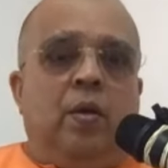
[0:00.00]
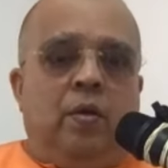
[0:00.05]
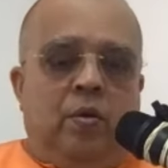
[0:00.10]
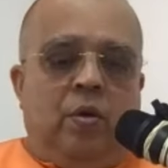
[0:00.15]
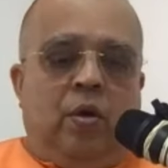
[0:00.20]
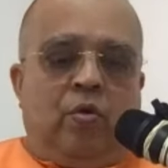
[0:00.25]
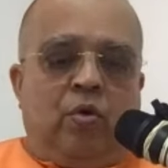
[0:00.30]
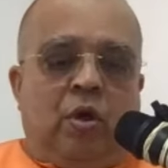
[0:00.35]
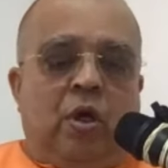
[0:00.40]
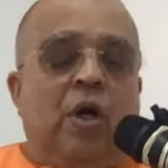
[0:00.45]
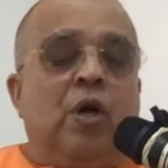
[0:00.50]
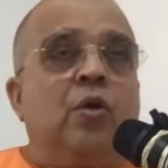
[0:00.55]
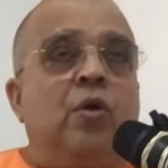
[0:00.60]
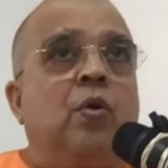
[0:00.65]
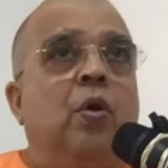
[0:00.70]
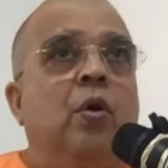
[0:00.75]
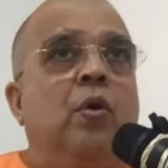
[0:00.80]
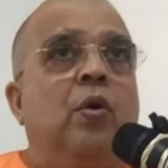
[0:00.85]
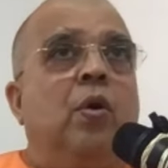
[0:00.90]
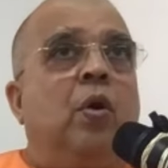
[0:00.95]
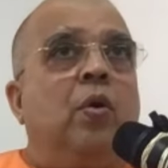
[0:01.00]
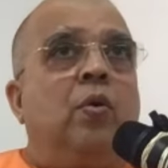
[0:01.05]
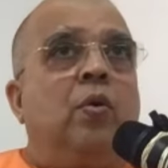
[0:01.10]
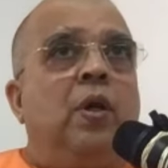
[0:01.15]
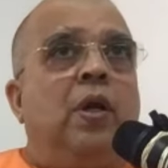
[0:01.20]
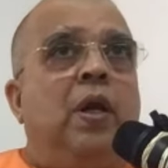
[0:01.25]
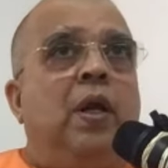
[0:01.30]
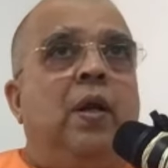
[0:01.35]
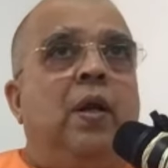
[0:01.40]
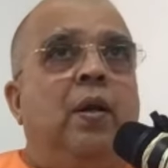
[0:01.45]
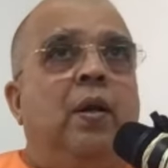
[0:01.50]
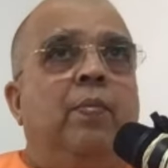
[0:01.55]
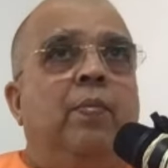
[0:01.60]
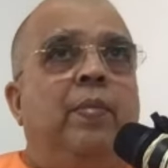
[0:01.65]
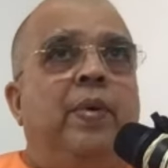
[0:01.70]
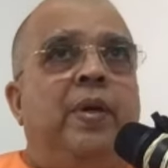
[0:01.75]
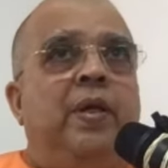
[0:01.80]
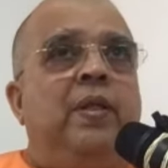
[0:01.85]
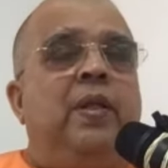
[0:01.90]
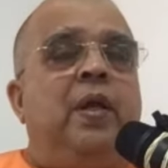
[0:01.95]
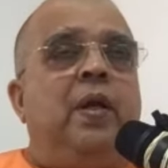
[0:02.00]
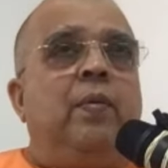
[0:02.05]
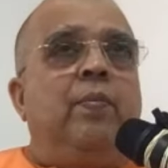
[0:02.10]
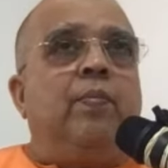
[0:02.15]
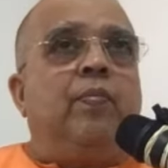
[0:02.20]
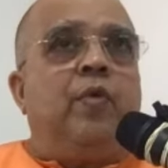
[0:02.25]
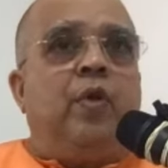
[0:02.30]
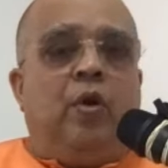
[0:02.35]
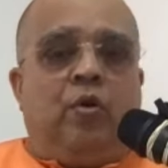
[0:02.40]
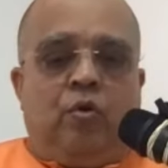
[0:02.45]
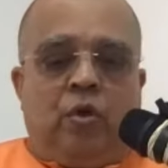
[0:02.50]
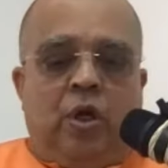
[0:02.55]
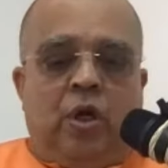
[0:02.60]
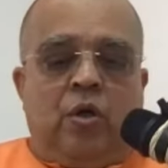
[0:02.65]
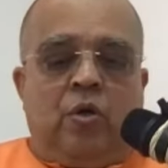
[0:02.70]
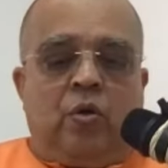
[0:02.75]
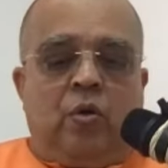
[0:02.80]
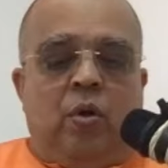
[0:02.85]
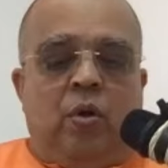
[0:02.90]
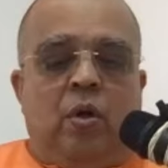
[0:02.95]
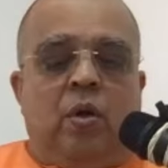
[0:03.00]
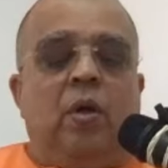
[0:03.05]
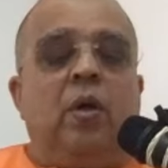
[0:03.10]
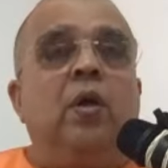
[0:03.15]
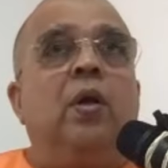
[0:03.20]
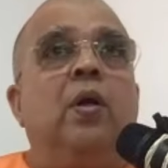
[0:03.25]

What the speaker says: You have to control not only breathing, you have to control